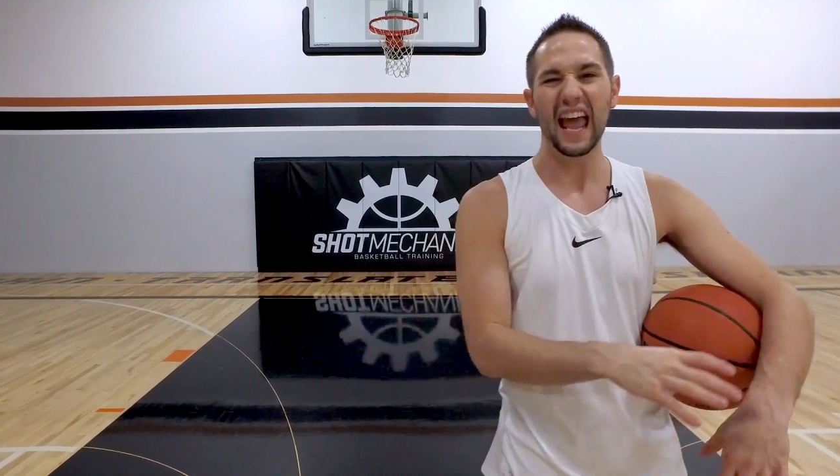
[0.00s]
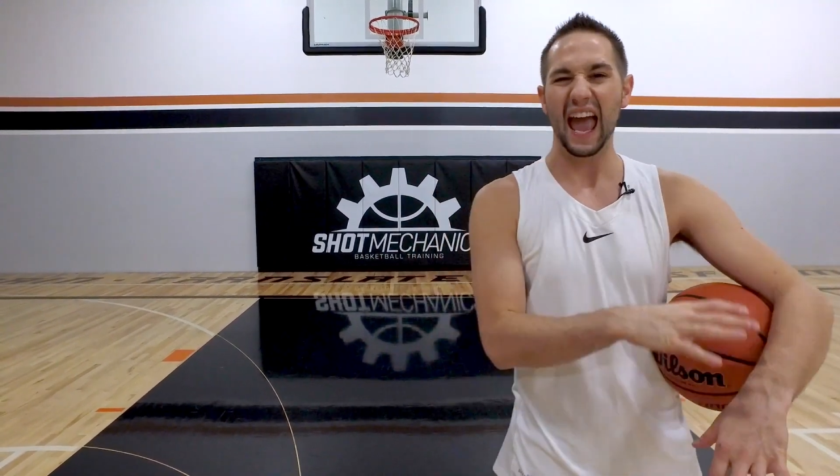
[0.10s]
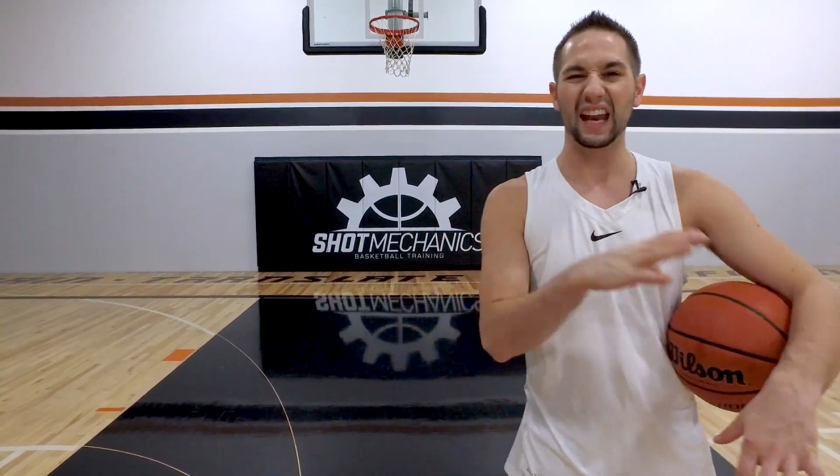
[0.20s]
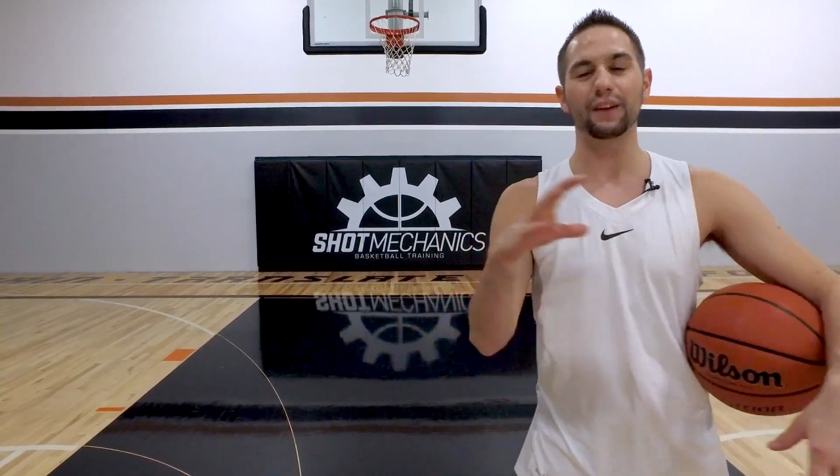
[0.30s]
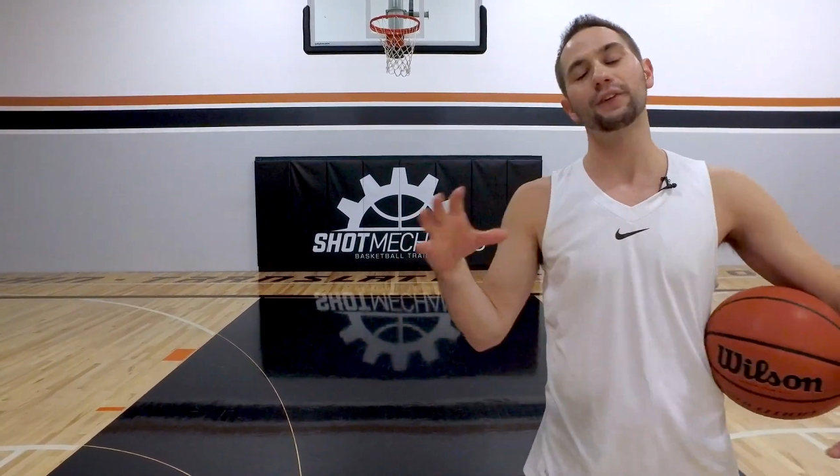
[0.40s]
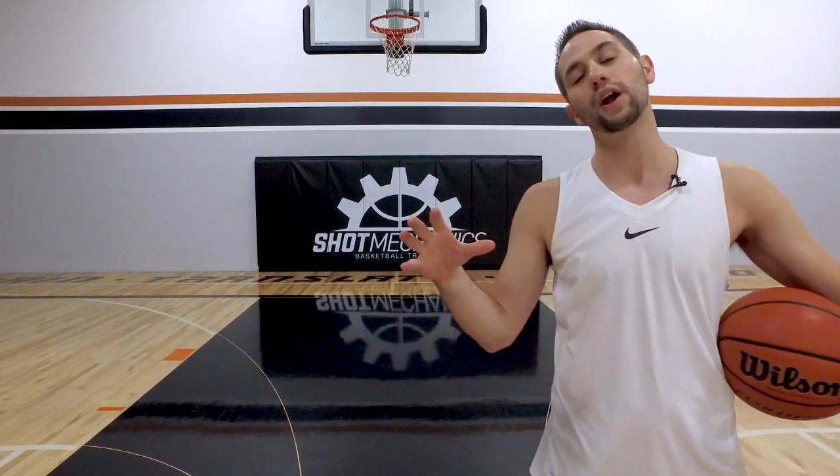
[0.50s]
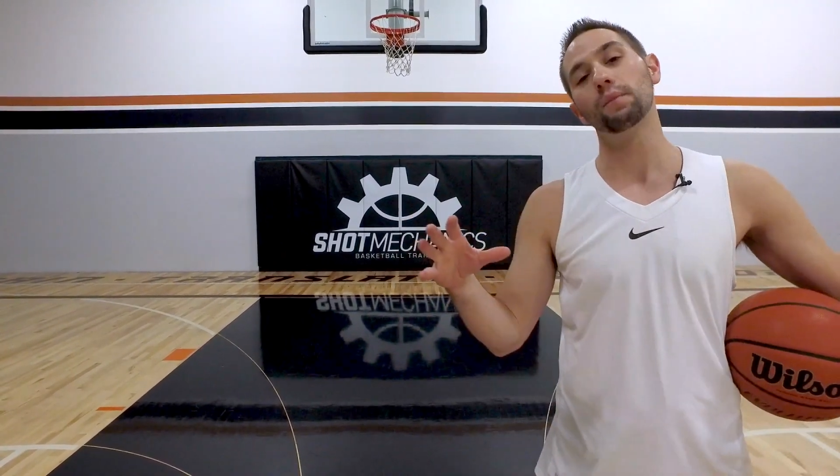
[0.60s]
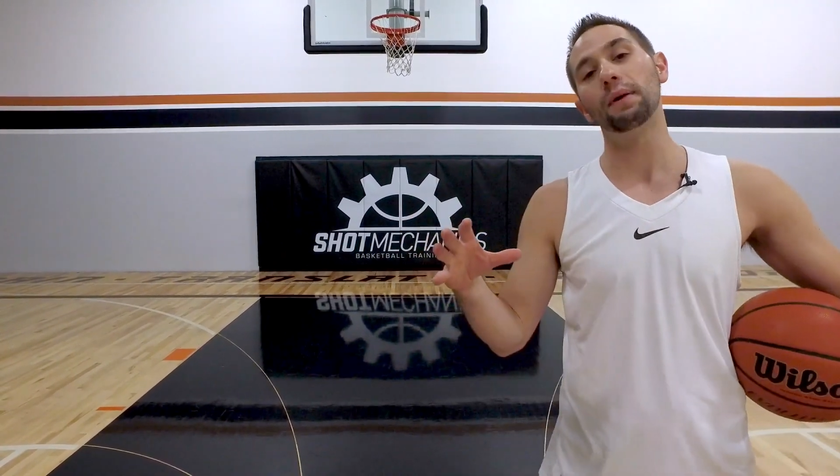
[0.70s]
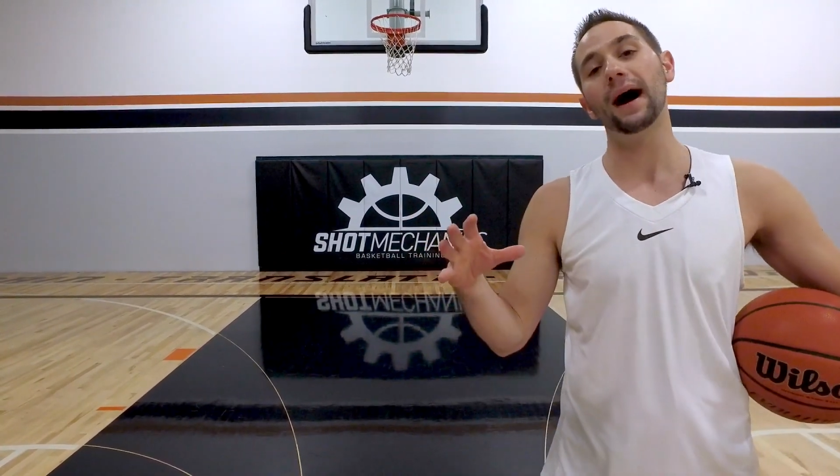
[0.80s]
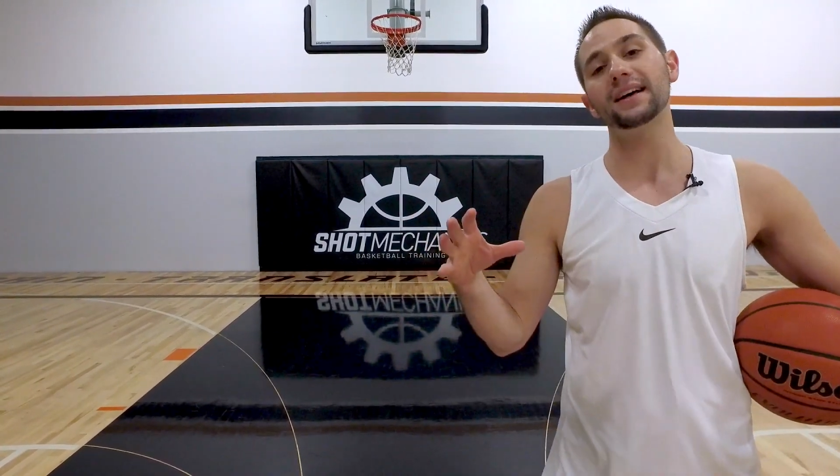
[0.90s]
and if at all
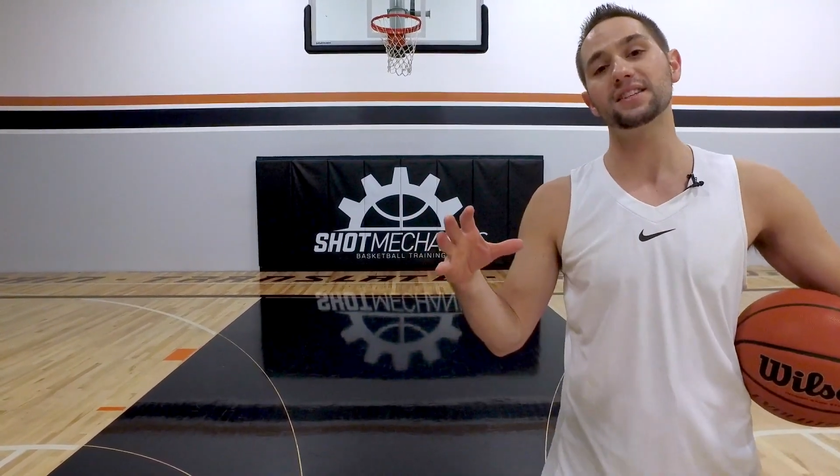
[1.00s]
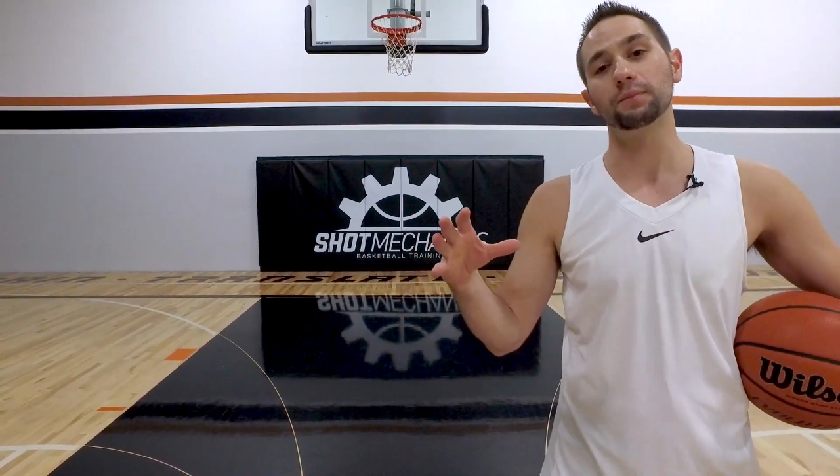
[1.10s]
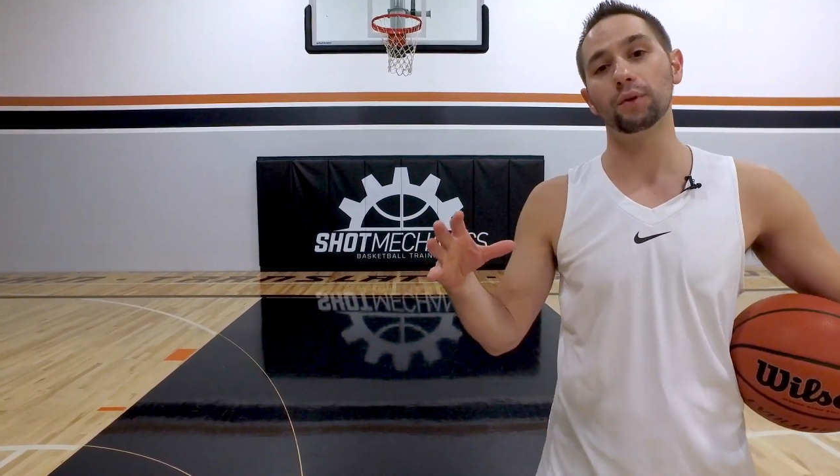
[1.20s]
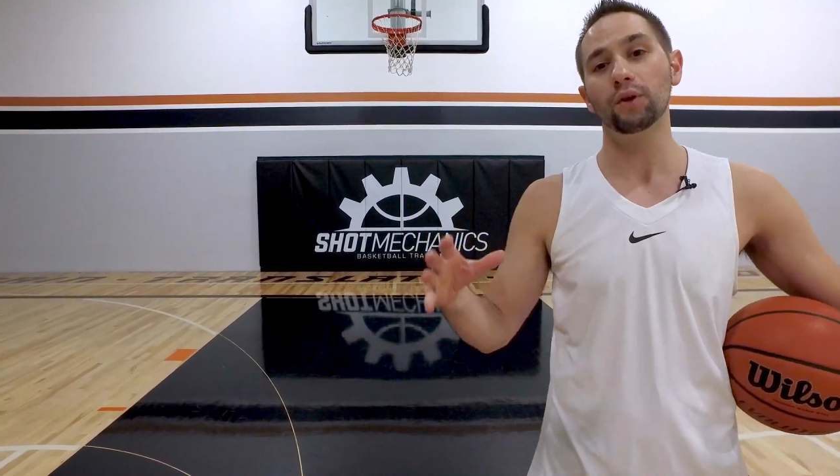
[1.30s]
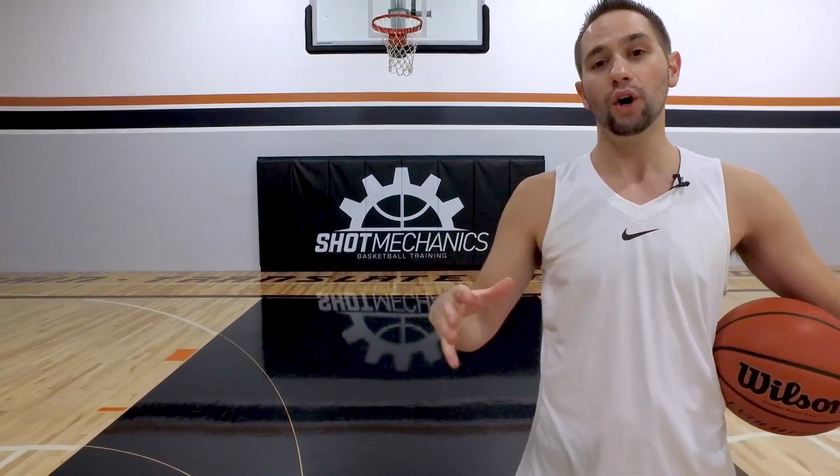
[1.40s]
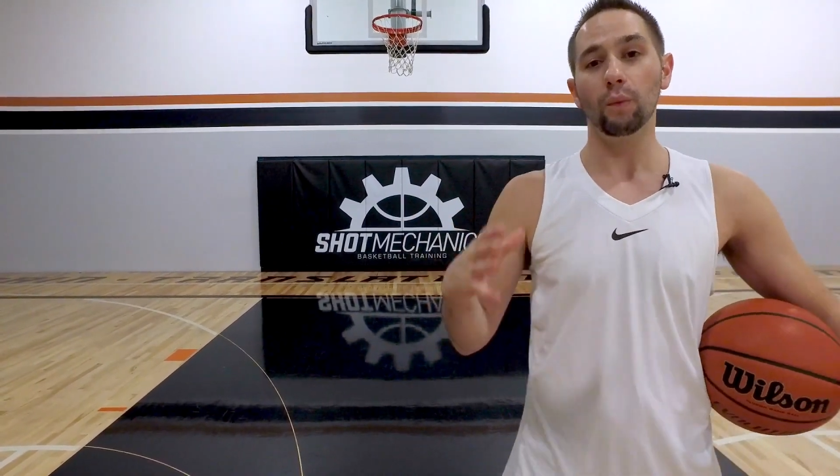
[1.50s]
possible,